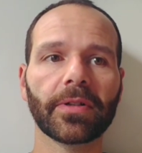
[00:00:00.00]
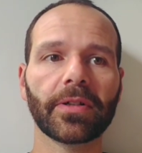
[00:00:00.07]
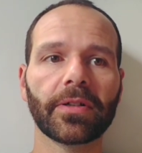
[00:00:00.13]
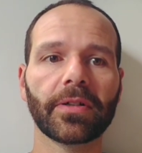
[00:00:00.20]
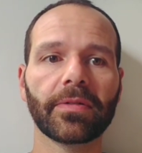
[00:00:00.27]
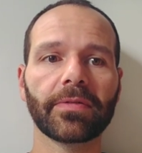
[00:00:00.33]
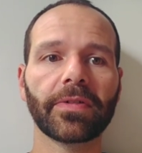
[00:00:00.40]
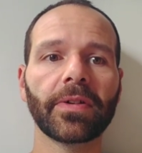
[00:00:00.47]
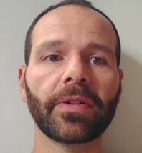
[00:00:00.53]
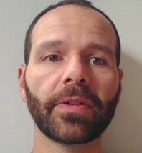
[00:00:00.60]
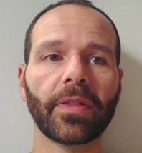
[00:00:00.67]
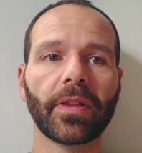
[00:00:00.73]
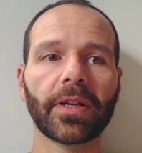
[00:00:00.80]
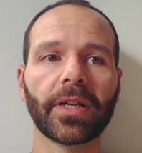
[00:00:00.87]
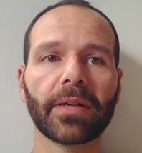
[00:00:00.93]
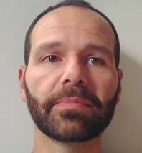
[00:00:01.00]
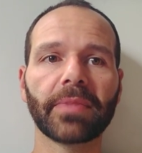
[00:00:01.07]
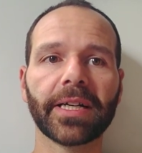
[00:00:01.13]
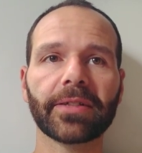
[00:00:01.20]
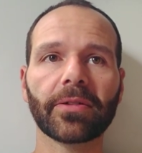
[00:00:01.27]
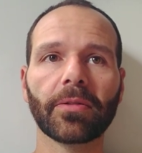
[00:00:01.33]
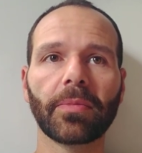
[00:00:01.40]
of the gut
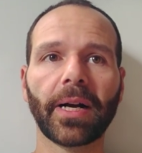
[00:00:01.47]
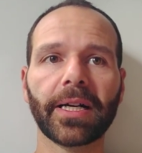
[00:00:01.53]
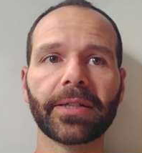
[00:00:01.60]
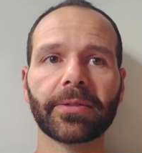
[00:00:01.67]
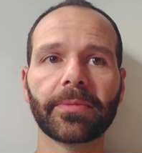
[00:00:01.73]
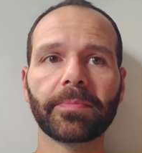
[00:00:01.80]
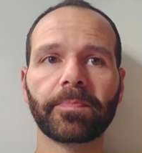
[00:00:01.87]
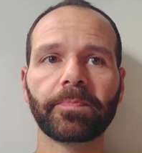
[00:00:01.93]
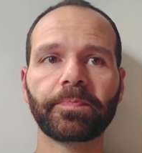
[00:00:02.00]
microbiome,